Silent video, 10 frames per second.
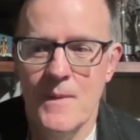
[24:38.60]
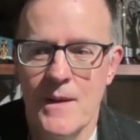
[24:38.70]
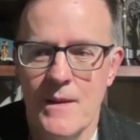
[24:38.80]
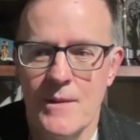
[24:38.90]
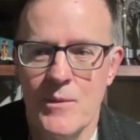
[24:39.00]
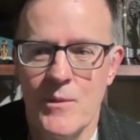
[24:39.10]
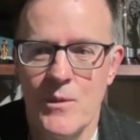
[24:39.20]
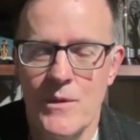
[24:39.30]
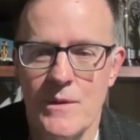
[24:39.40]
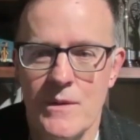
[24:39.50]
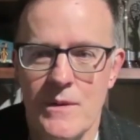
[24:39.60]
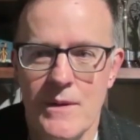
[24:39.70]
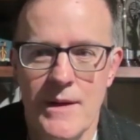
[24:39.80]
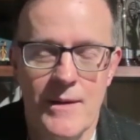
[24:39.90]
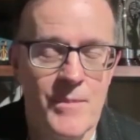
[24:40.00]
like
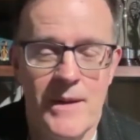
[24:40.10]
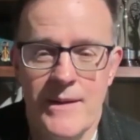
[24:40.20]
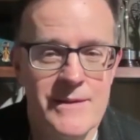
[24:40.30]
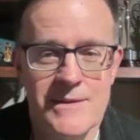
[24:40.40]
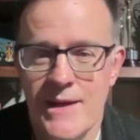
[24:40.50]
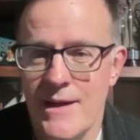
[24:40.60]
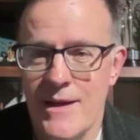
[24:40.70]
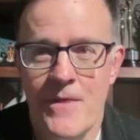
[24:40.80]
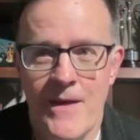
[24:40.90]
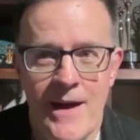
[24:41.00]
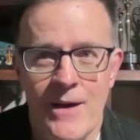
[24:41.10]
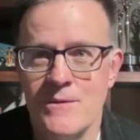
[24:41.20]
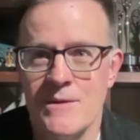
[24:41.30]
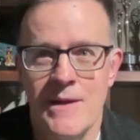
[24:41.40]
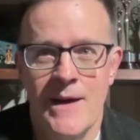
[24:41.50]
and I've been on set
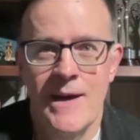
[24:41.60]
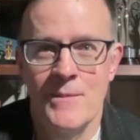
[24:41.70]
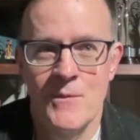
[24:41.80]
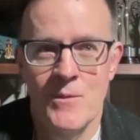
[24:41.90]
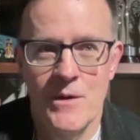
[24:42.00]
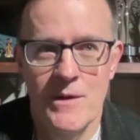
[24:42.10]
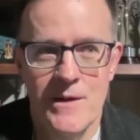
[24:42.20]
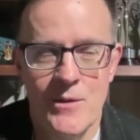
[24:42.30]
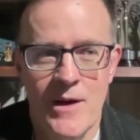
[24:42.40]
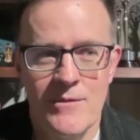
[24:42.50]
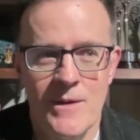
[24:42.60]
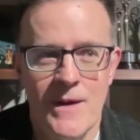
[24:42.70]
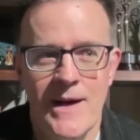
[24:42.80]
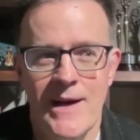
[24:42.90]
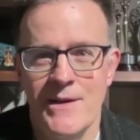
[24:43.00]
1,000 times where like you have a
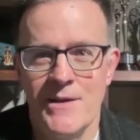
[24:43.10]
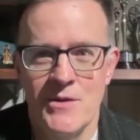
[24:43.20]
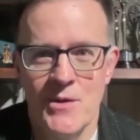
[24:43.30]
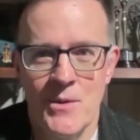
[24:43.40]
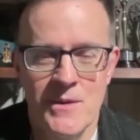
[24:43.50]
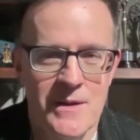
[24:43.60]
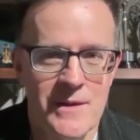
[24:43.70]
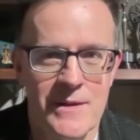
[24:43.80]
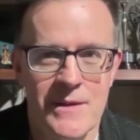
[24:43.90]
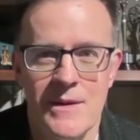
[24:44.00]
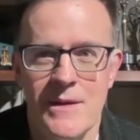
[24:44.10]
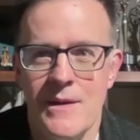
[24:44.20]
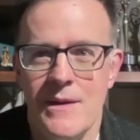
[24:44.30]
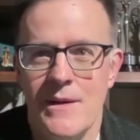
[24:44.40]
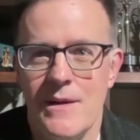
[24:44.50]
line, you show it to the
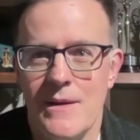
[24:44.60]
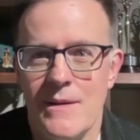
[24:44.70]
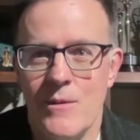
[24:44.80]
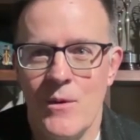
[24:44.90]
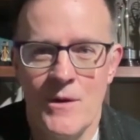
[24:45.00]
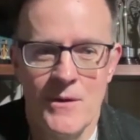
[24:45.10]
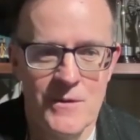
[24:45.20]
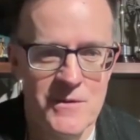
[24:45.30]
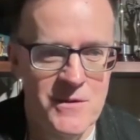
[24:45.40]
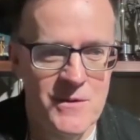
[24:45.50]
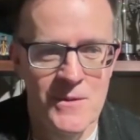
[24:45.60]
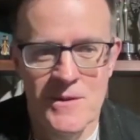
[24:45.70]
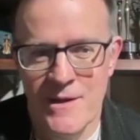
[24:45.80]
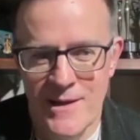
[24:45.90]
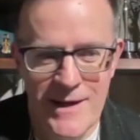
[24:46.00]
lawyers, you show it
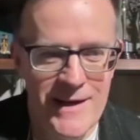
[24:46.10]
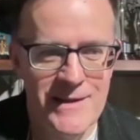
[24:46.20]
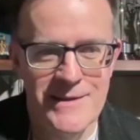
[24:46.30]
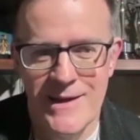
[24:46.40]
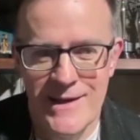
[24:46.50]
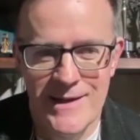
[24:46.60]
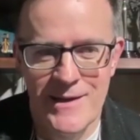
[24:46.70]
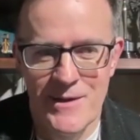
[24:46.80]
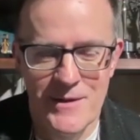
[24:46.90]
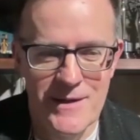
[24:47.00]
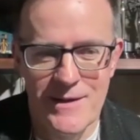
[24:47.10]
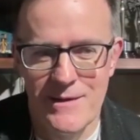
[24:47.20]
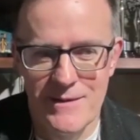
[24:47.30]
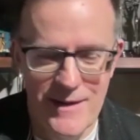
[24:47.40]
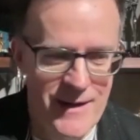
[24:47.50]
to the clients, you get on there, and
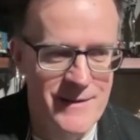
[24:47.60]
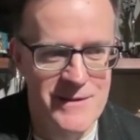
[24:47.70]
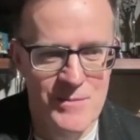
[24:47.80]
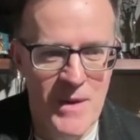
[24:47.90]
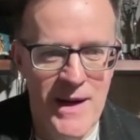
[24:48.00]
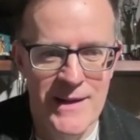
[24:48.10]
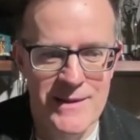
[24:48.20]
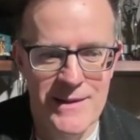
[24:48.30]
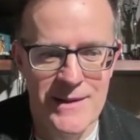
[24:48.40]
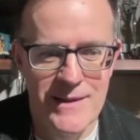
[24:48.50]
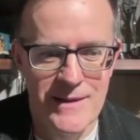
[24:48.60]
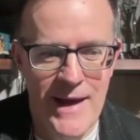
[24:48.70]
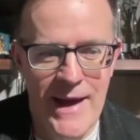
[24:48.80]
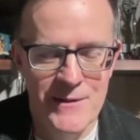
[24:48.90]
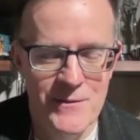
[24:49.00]
then on the spot, the
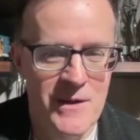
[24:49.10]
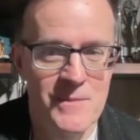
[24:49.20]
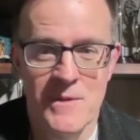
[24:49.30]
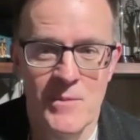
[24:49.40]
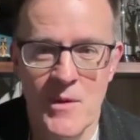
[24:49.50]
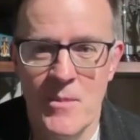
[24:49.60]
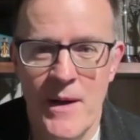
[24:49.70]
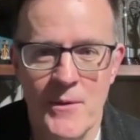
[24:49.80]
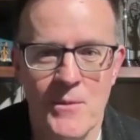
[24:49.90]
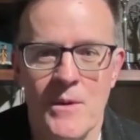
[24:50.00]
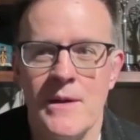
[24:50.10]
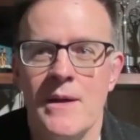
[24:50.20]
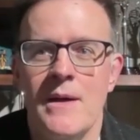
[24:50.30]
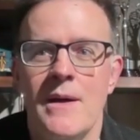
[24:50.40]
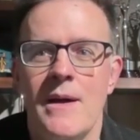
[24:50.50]
actor comes up with a better one,
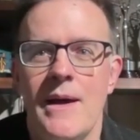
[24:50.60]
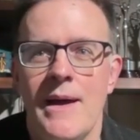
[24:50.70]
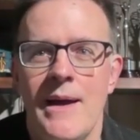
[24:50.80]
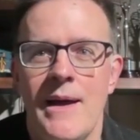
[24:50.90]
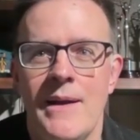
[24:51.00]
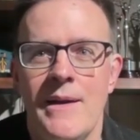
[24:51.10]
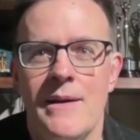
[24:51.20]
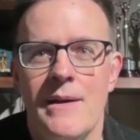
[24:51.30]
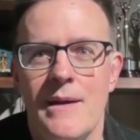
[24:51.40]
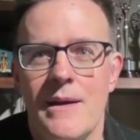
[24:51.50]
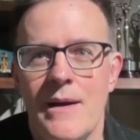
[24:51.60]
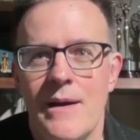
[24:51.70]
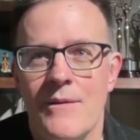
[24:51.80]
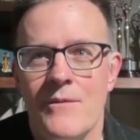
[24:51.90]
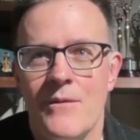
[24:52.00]
and
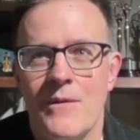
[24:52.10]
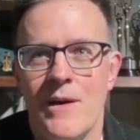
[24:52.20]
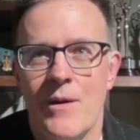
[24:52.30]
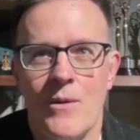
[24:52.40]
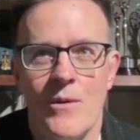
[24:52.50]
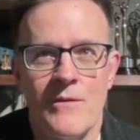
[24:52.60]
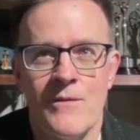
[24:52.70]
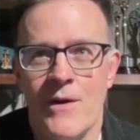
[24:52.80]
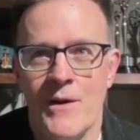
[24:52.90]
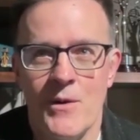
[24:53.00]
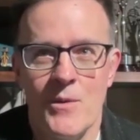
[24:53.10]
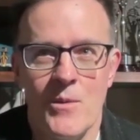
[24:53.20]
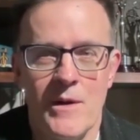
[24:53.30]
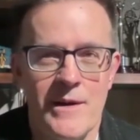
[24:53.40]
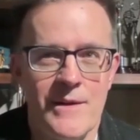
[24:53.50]
I've or a funnier
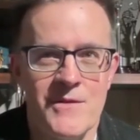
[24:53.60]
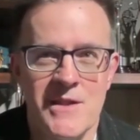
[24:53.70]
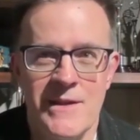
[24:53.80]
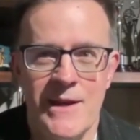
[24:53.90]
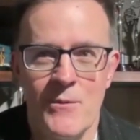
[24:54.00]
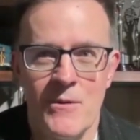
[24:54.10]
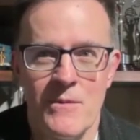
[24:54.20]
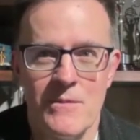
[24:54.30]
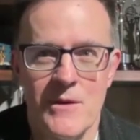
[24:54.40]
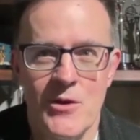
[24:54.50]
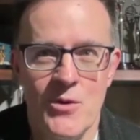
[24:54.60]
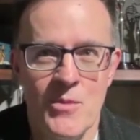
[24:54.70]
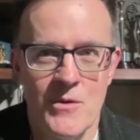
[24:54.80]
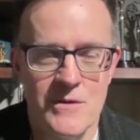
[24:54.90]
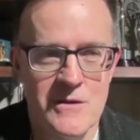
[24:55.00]
one, and I've seen that where
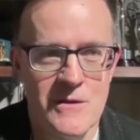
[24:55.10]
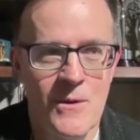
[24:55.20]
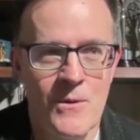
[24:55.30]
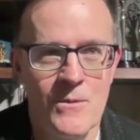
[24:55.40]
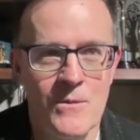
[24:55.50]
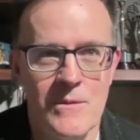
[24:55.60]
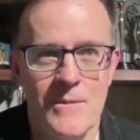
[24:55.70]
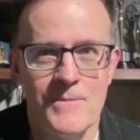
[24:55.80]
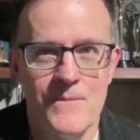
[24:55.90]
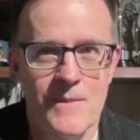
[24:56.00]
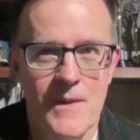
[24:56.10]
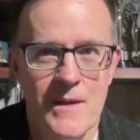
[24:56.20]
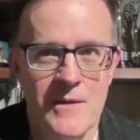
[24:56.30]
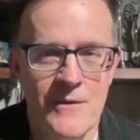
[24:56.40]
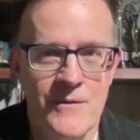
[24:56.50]
humor is so
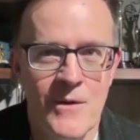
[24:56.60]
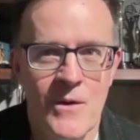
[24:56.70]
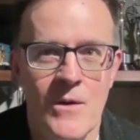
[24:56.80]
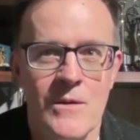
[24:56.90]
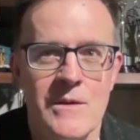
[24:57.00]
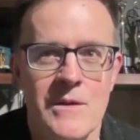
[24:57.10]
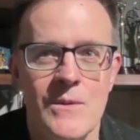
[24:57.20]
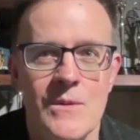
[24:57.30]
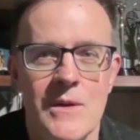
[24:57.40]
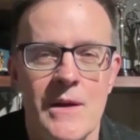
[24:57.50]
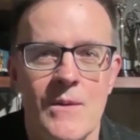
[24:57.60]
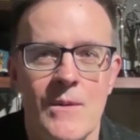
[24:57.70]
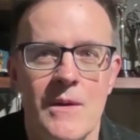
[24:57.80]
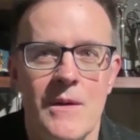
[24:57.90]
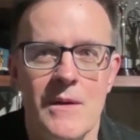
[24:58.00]
difficult to
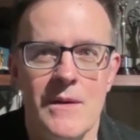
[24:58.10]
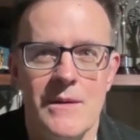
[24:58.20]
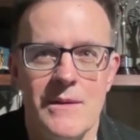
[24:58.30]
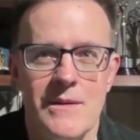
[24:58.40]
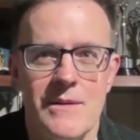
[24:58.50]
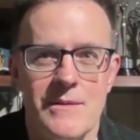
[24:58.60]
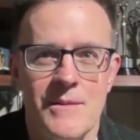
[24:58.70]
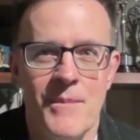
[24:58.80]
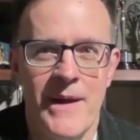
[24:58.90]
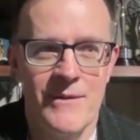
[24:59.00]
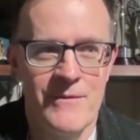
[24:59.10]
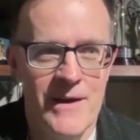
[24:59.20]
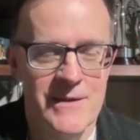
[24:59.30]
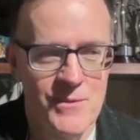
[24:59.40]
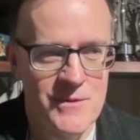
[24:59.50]

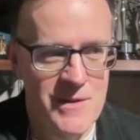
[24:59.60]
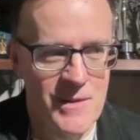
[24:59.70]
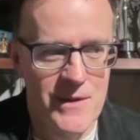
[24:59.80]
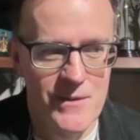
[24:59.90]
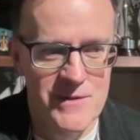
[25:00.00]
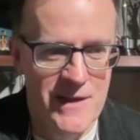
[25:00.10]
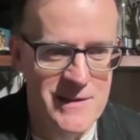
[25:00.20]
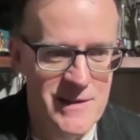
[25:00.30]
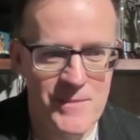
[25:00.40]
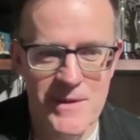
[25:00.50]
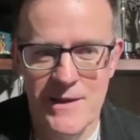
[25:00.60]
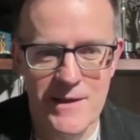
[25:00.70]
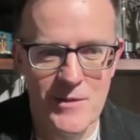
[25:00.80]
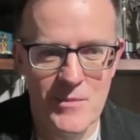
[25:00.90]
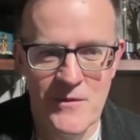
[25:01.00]
manifest, where somebody will say something and
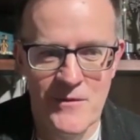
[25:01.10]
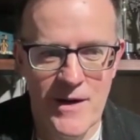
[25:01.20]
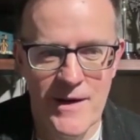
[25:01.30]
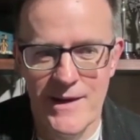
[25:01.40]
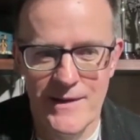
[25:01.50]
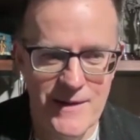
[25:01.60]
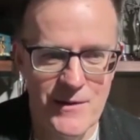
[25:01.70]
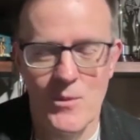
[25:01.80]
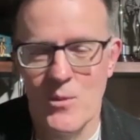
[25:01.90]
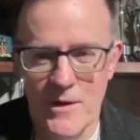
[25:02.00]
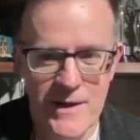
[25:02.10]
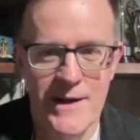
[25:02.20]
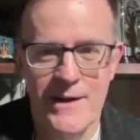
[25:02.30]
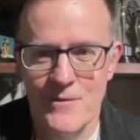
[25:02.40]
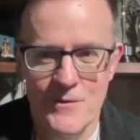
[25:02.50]
it'll be funny, and then you'll work
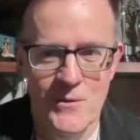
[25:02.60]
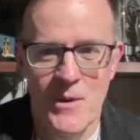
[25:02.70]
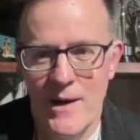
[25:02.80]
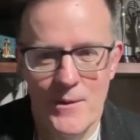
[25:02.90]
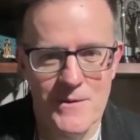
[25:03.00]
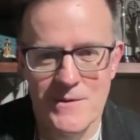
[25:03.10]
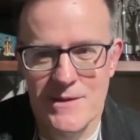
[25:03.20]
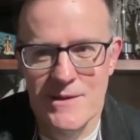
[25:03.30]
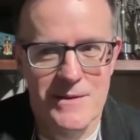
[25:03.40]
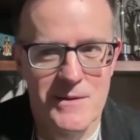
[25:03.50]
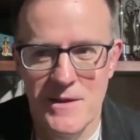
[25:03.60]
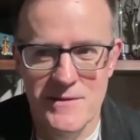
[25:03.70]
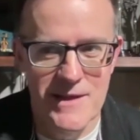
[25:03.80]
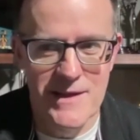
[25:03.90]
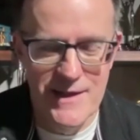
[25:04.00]
on it for 2 hours and it
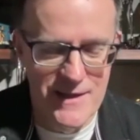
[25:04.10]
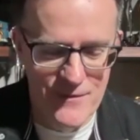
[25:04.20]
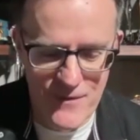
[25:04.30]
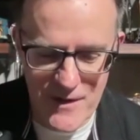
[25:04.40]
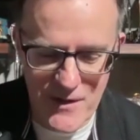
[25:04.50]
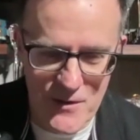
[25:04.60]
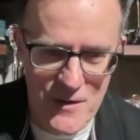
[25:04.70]
doesn't get any funnier.